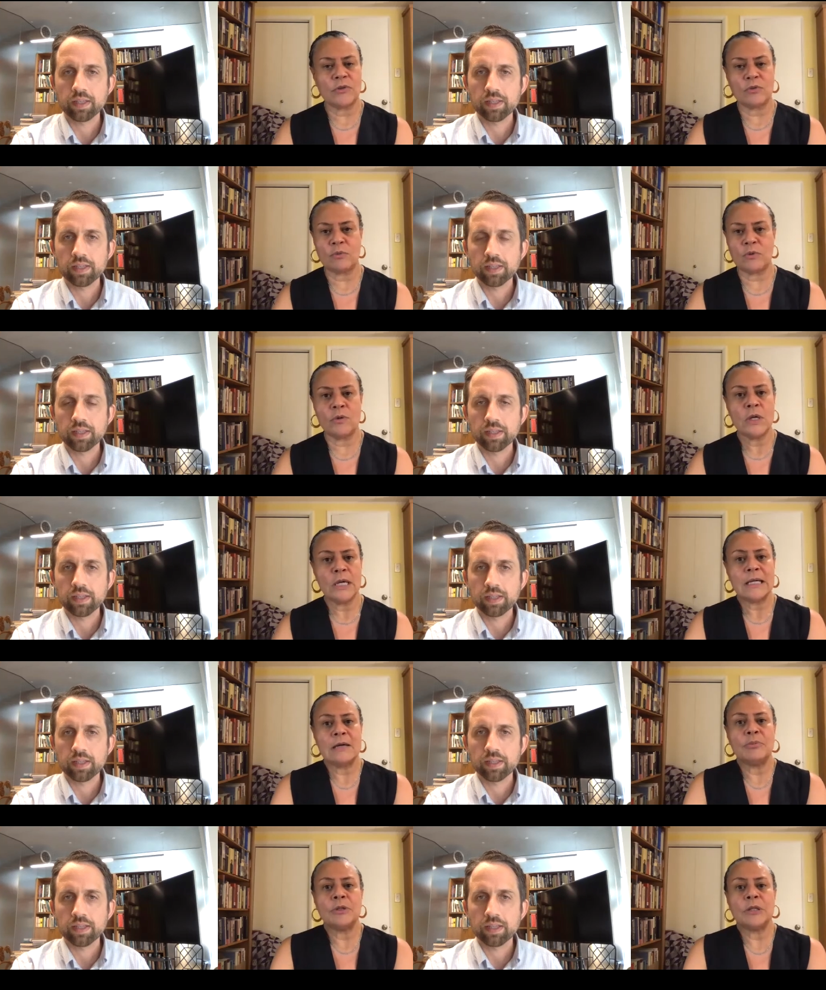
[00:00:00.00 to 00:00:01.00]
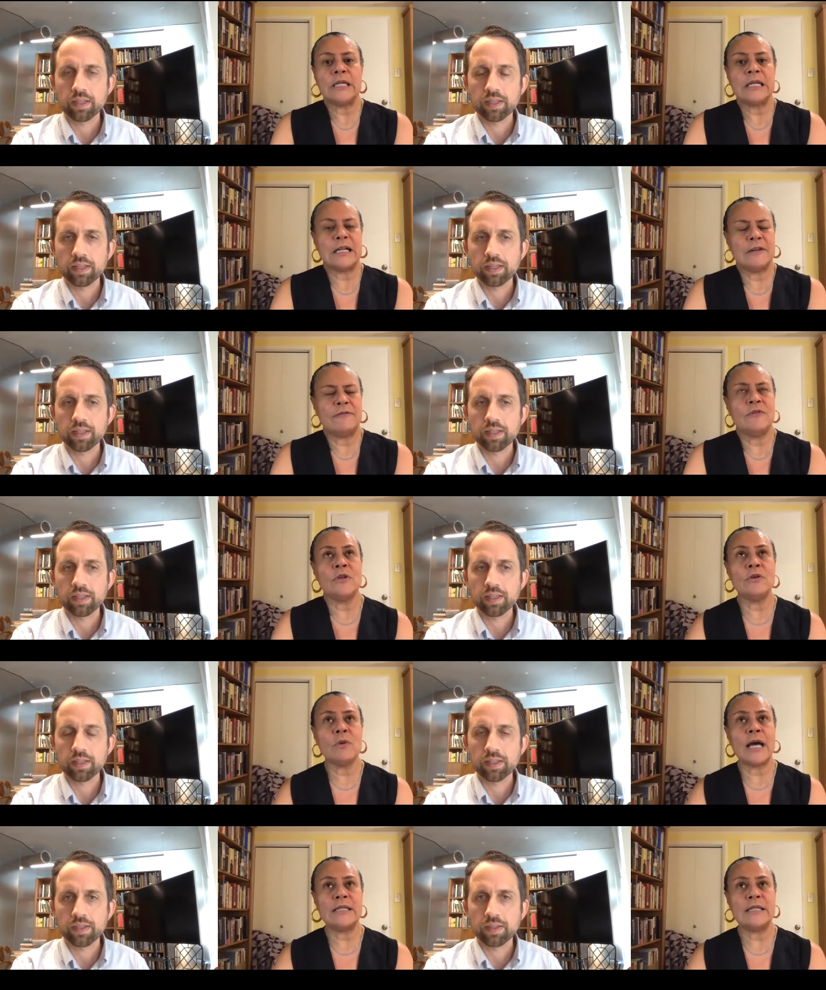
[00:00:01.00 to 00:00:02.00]
Speaker 1: through complete kind of new
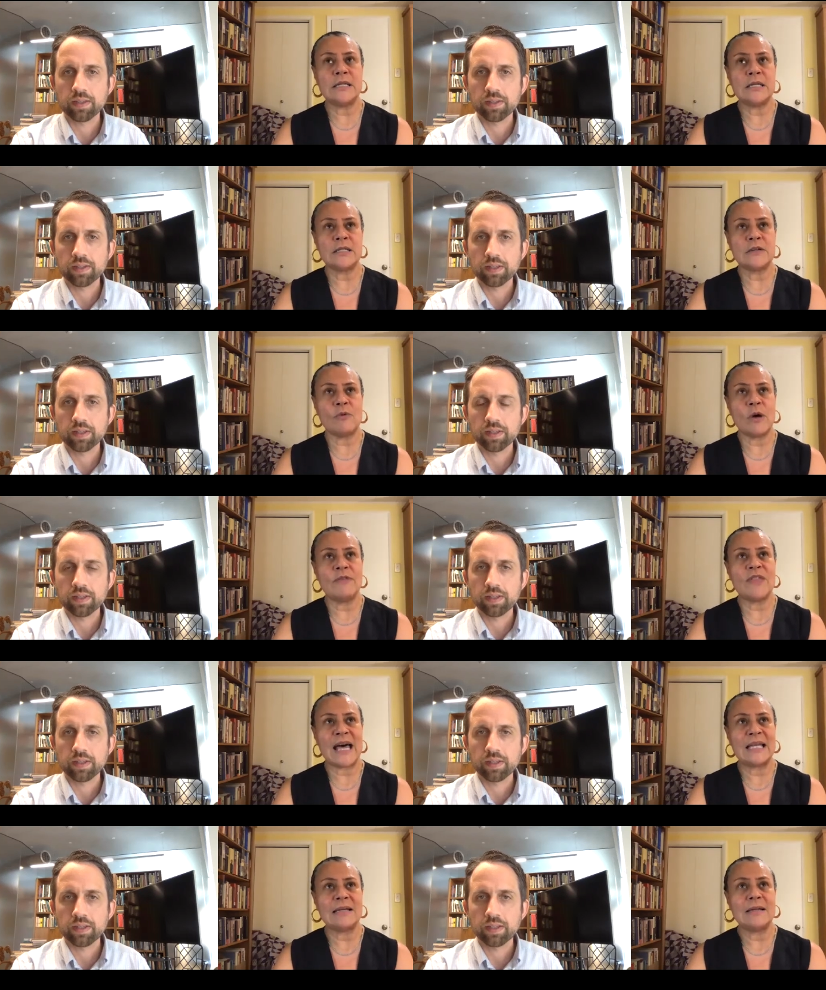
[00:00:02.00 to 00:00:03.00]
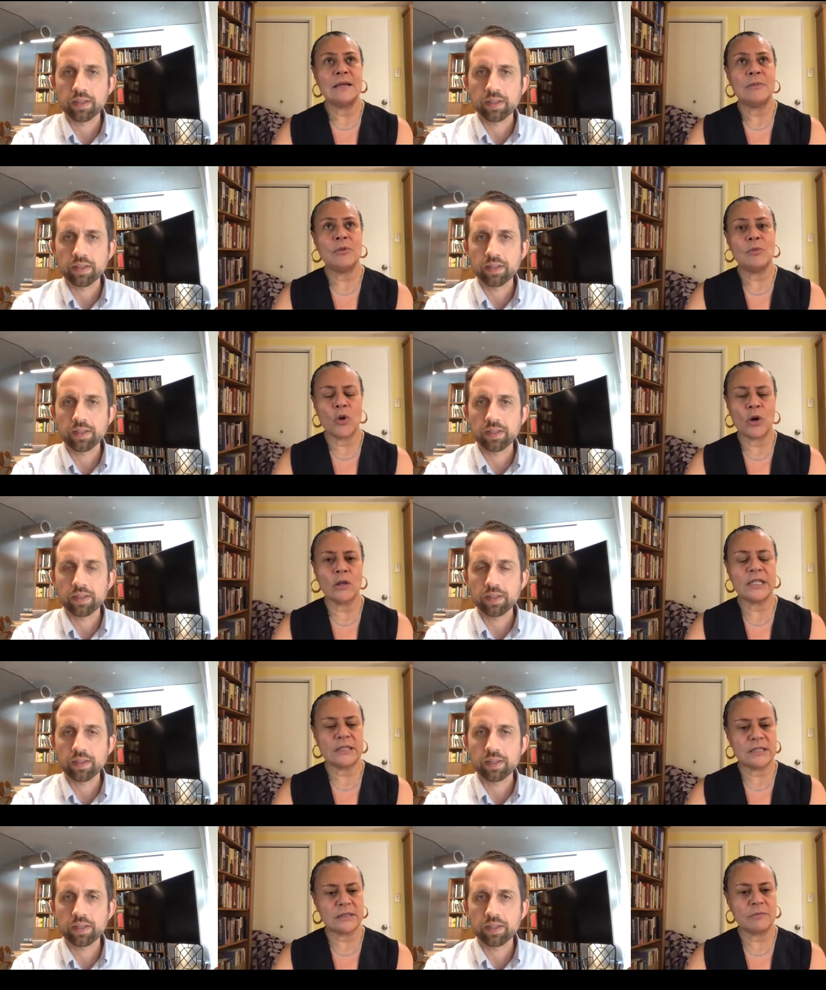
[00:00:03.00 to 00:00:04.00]
ideas of what that memorial
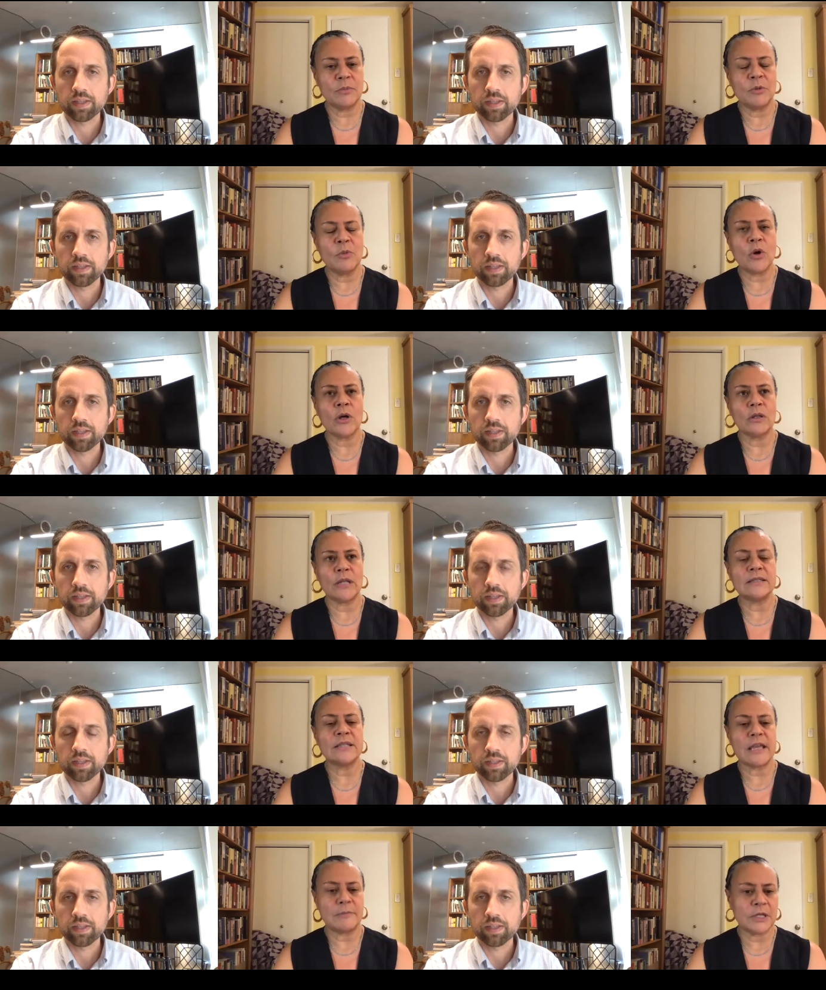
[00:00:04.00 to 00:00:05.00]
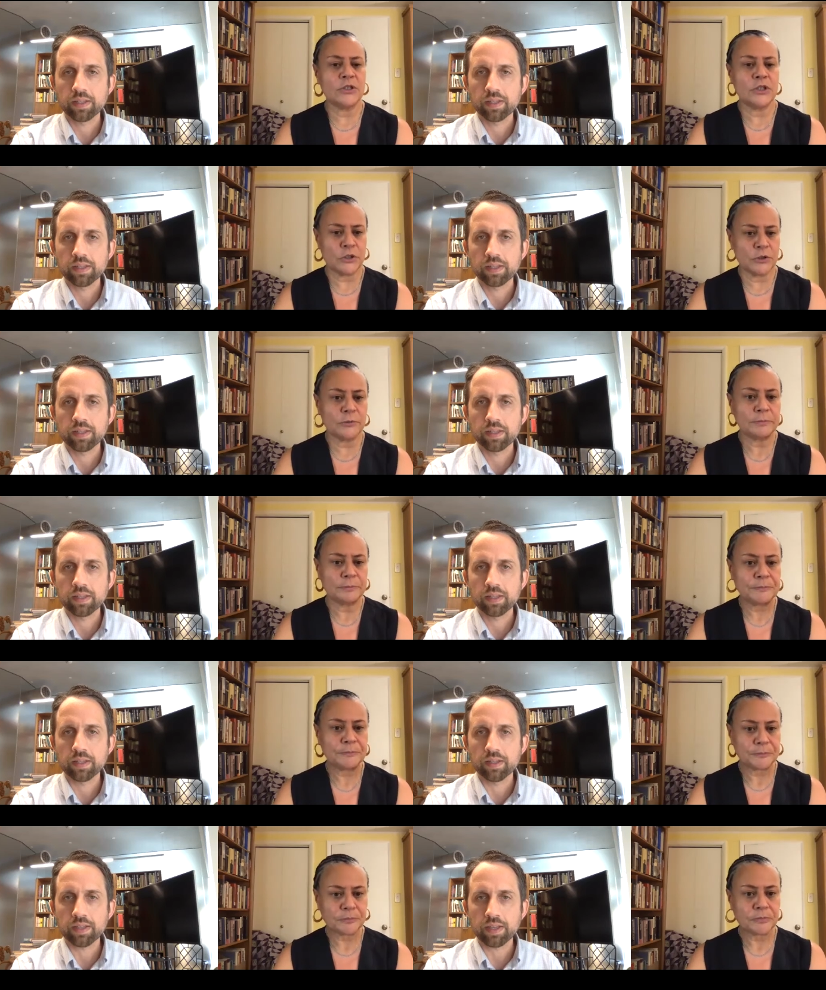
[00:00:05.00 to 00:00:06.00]
memorial landscape can do.
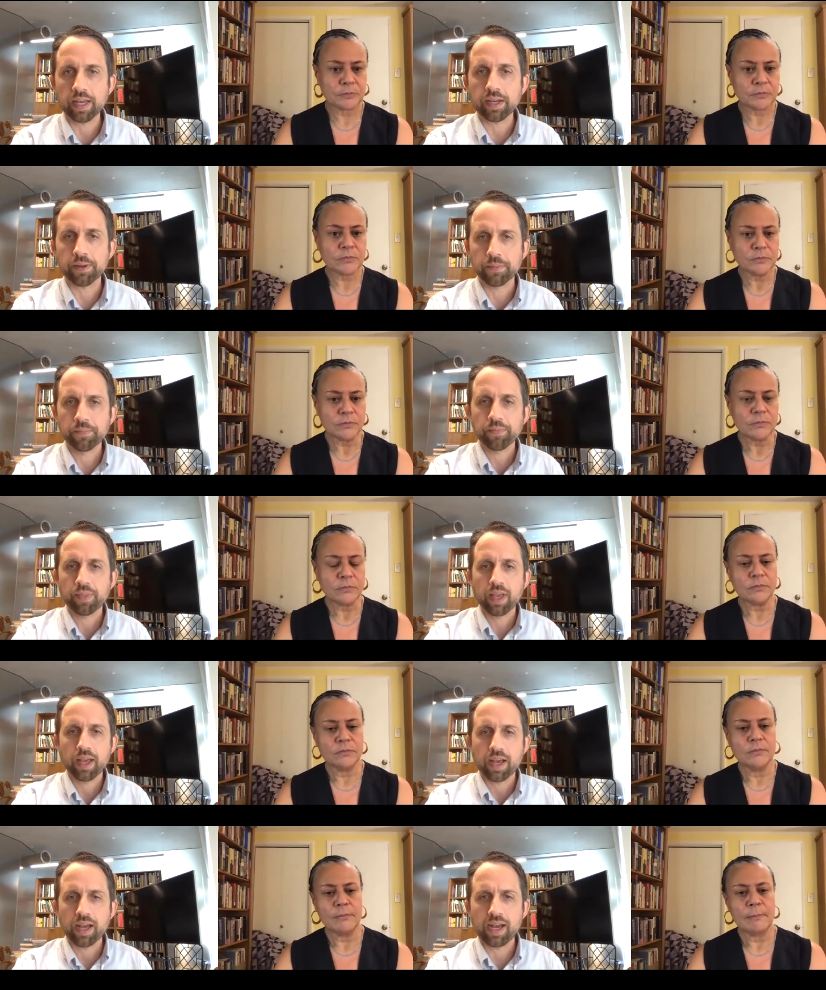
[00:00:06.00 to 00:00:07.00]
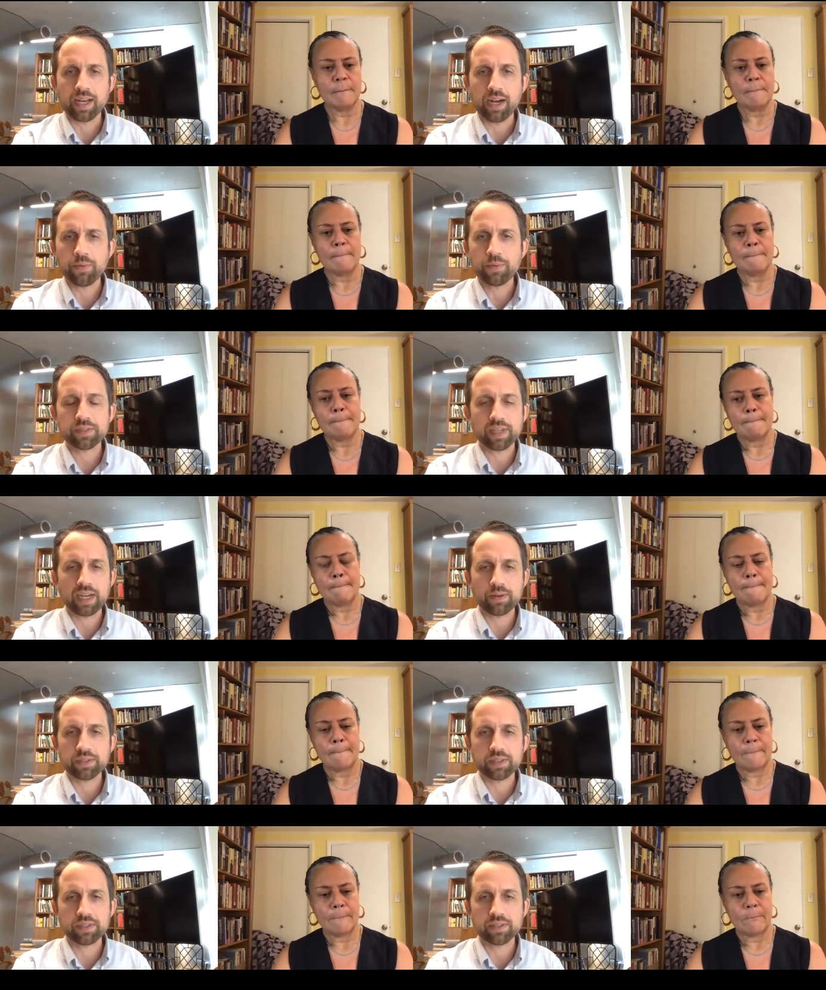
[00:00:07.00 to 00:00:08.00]
Speaker 2: Yeah, I, I was I was
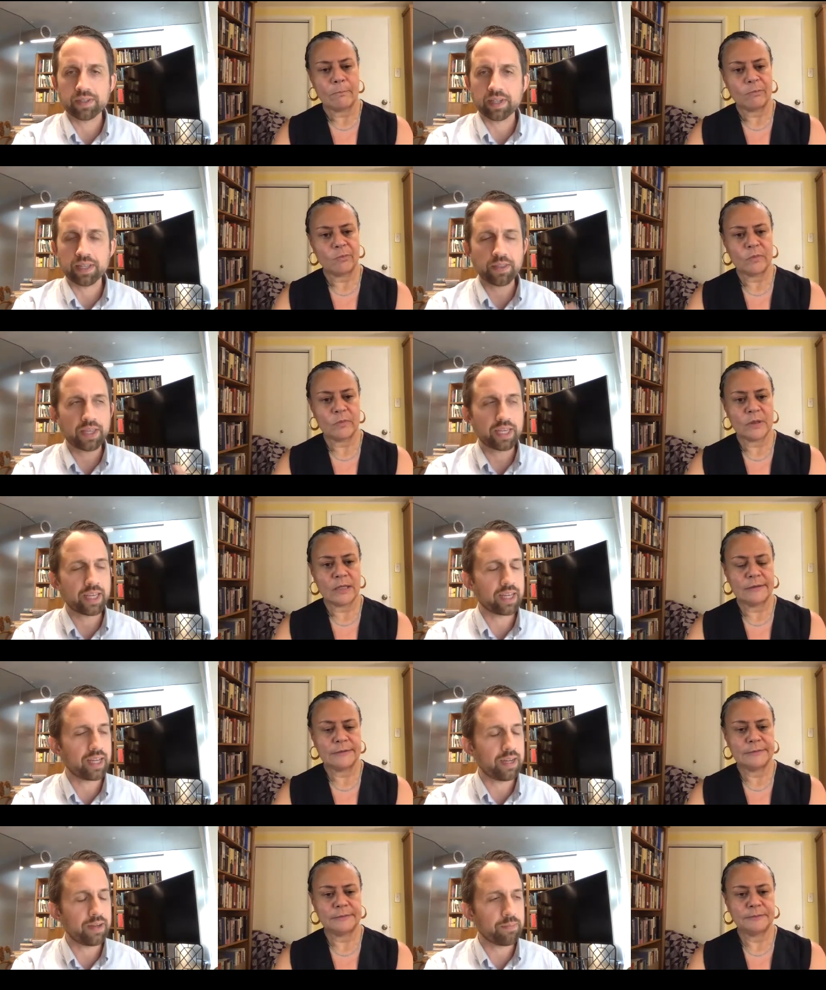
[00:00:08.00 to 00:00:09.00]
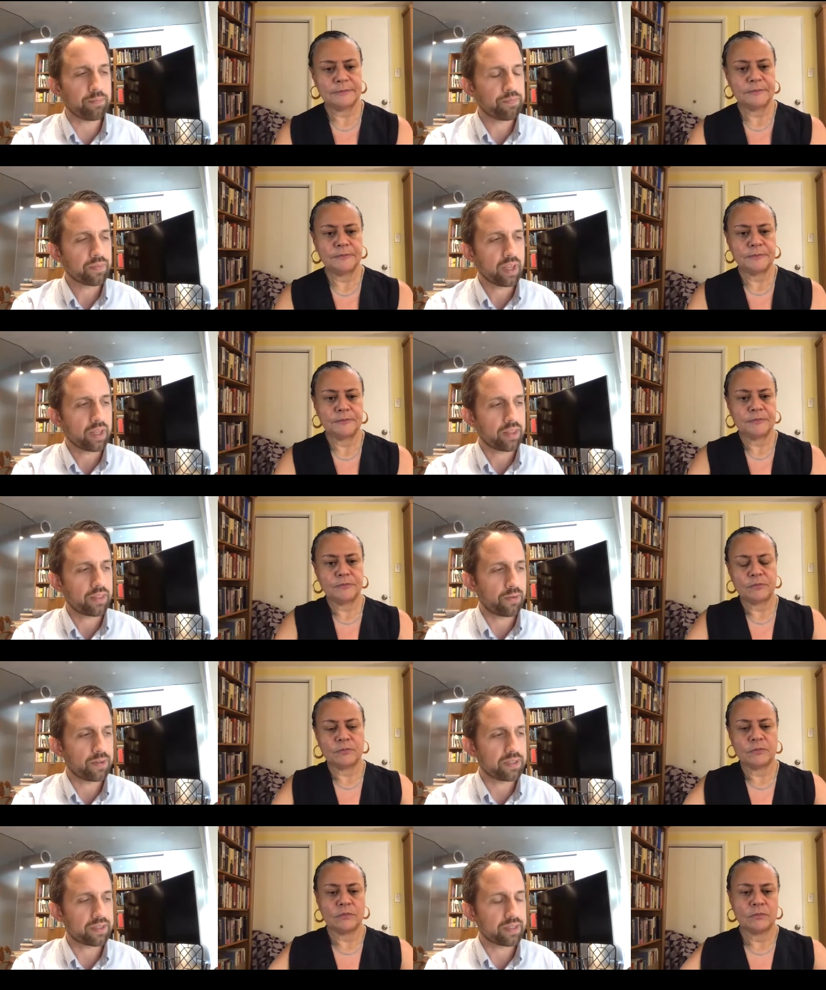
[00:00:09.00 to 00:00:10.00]
just thinking um, there
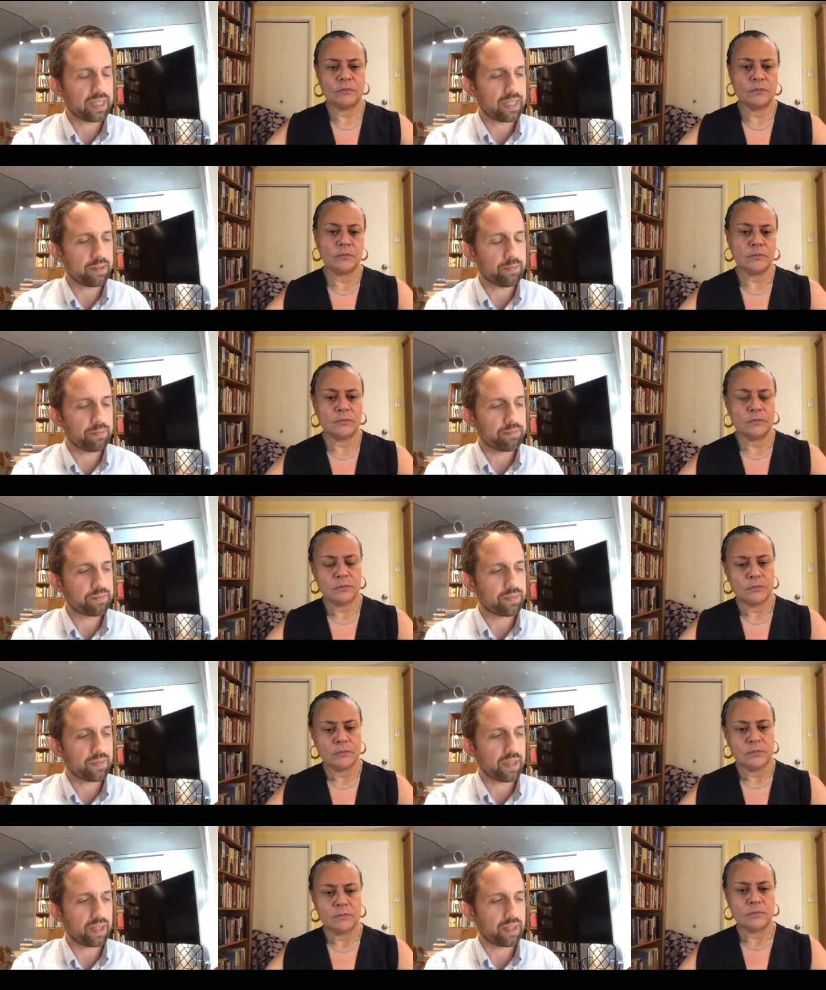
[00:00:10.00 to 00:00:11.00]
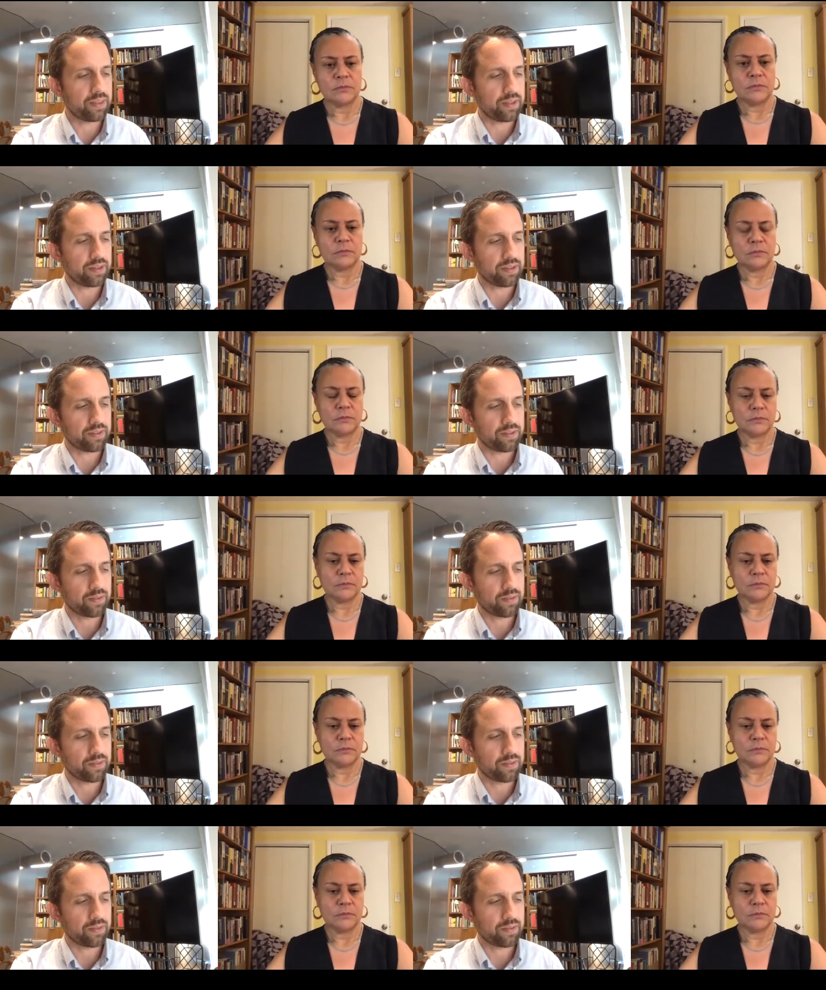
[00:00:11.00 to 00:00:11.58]
was um, the, the